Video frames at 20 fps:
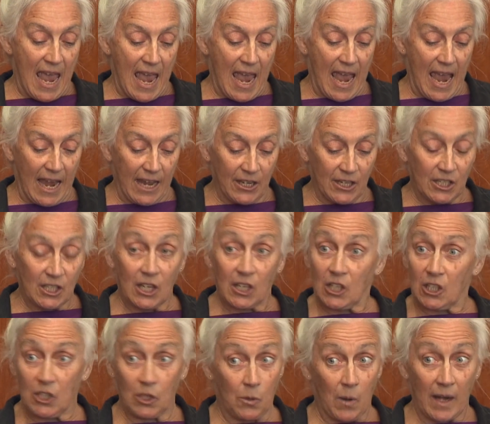And
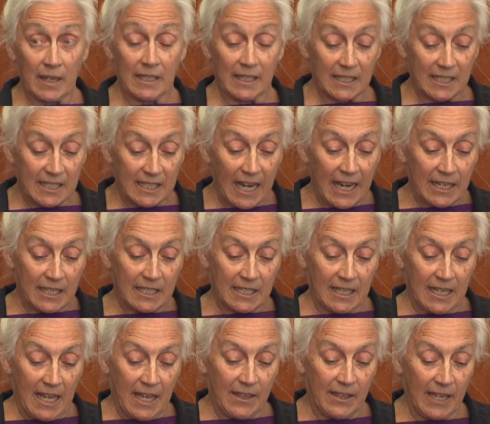to quite an extent,
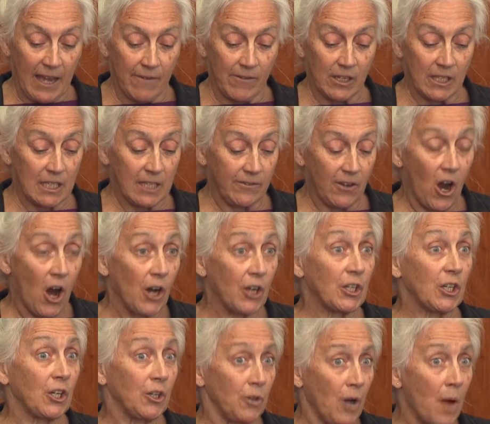the evidence of
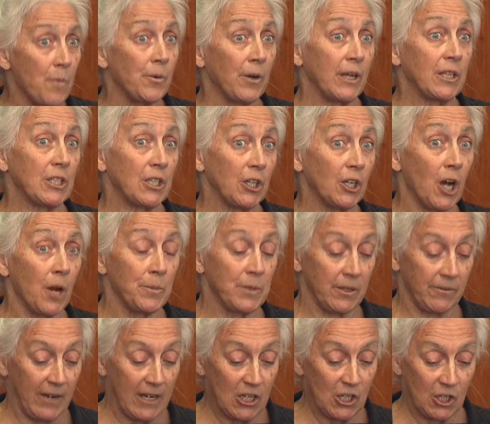art corroborates her
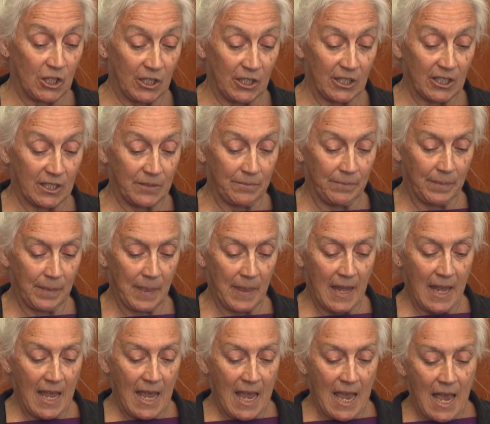observations.
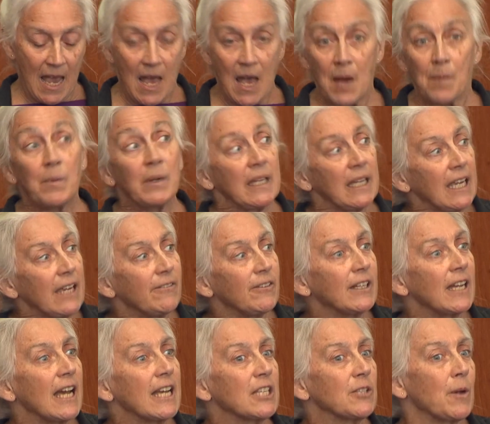But
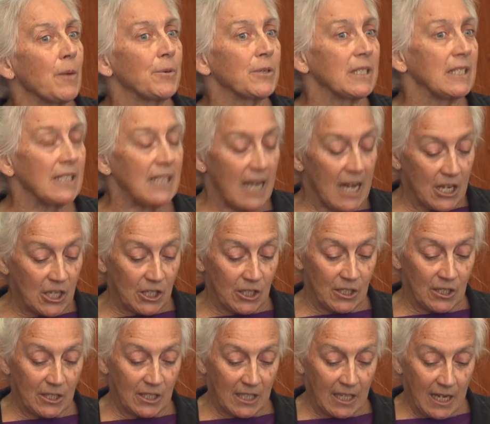even as
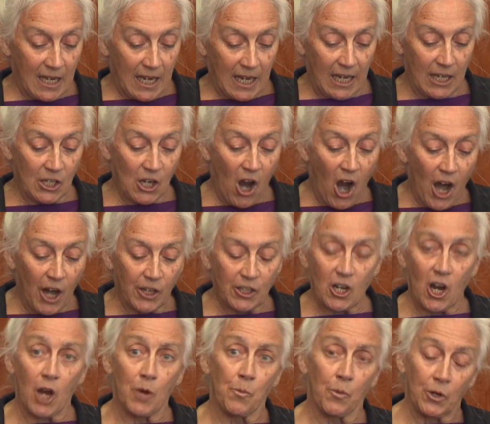representations in art
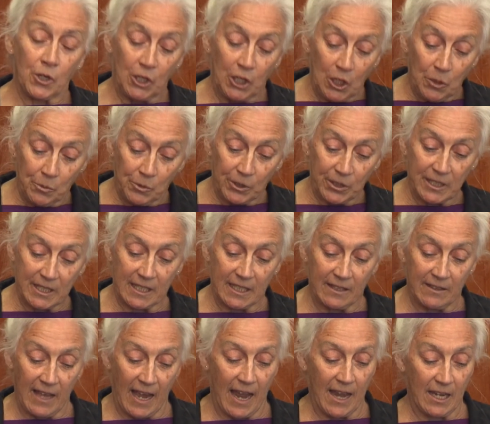are more numerous
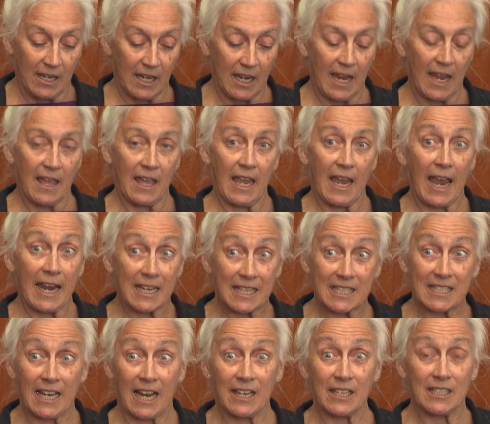than
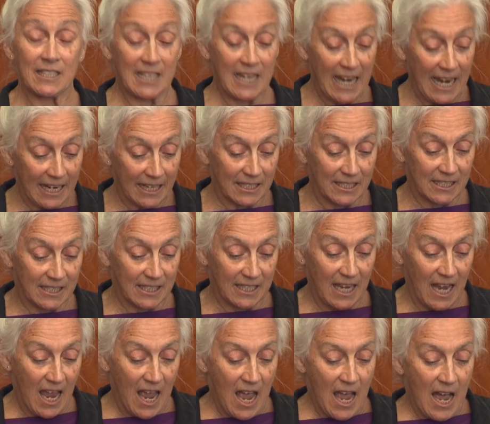extant
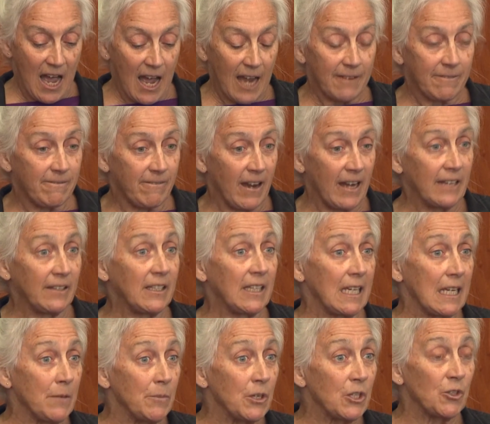texts, I find
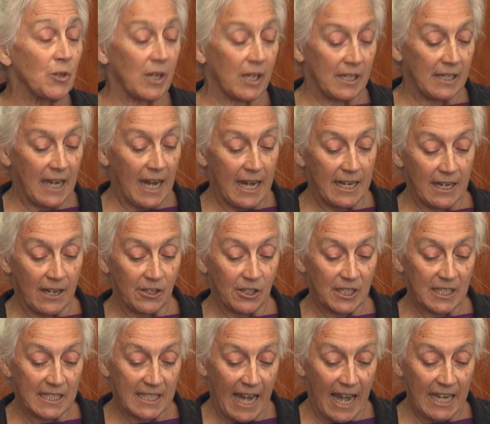the imagery can aid
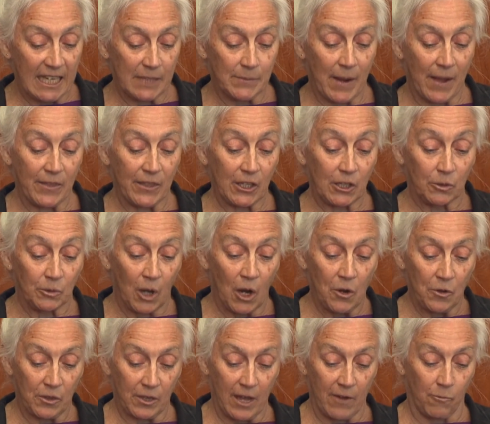understanding about the
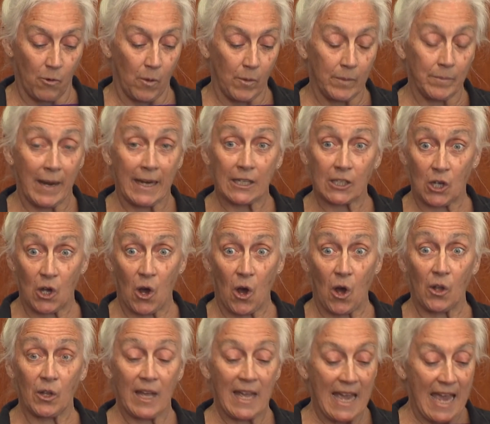growth of what we might
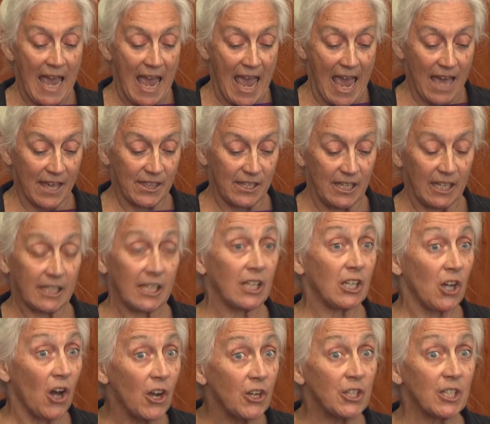call ethnic
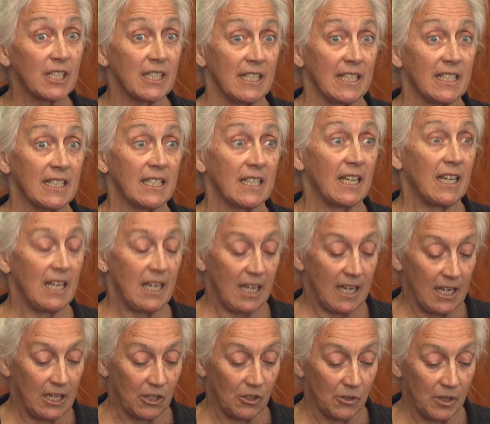consciousness
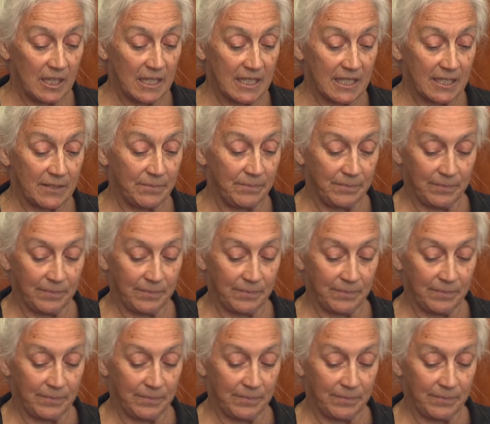in Greece.